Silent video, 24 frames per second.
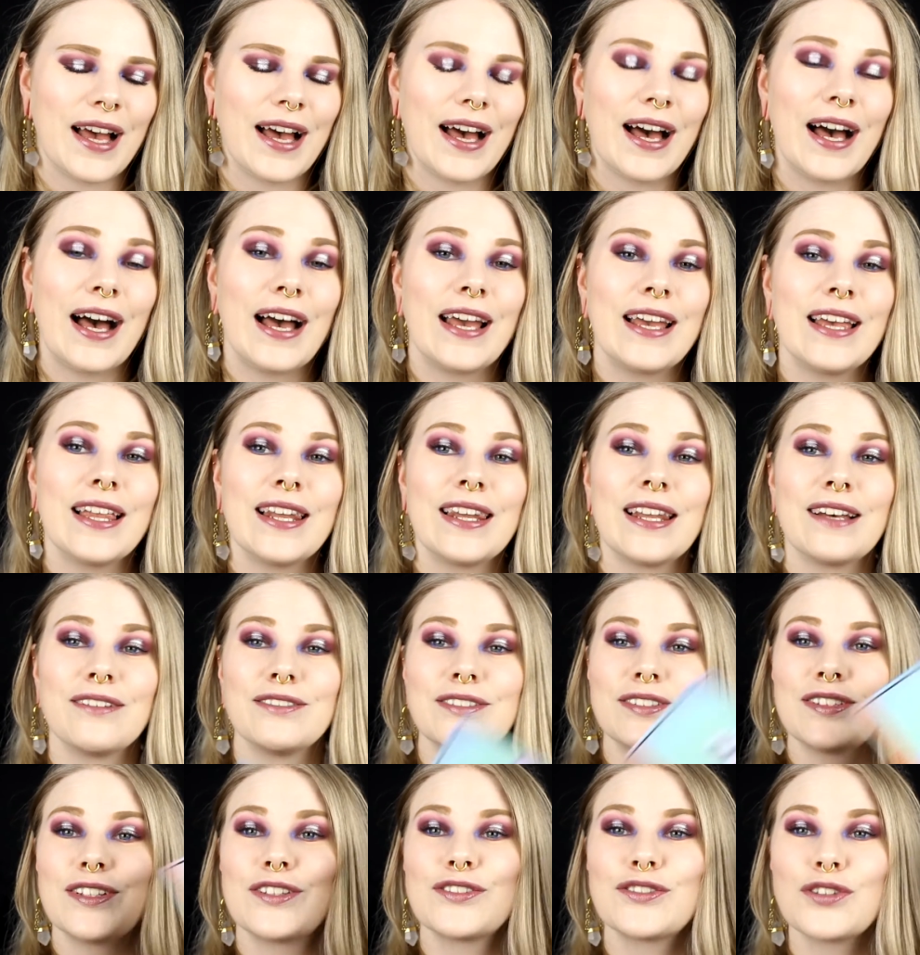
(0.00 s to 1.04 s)
I love
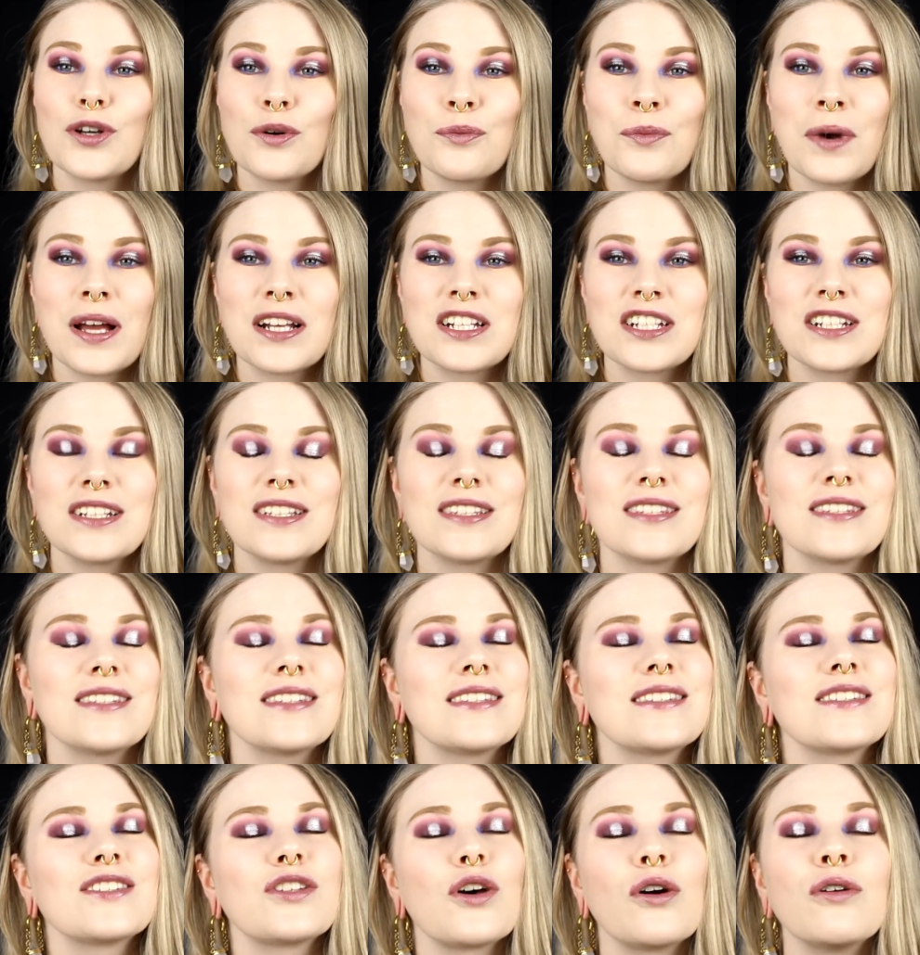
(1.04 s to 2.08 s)
it so much. It's, it's
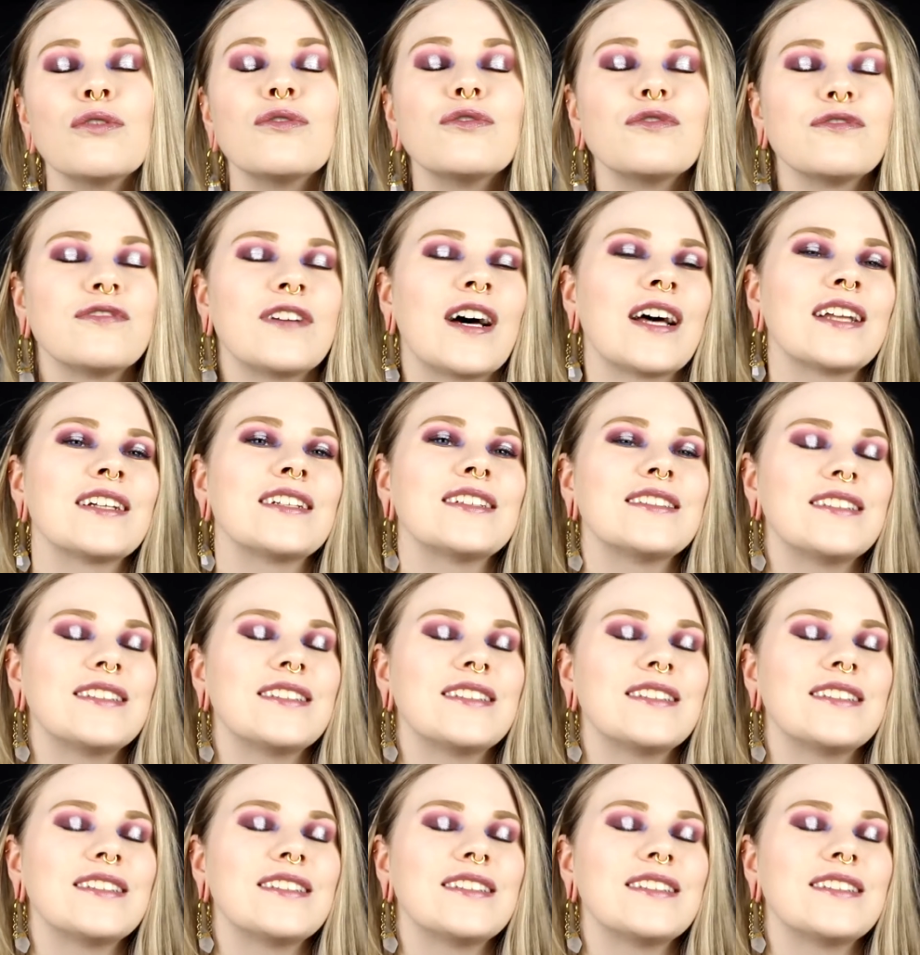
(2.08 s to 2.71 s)
so fun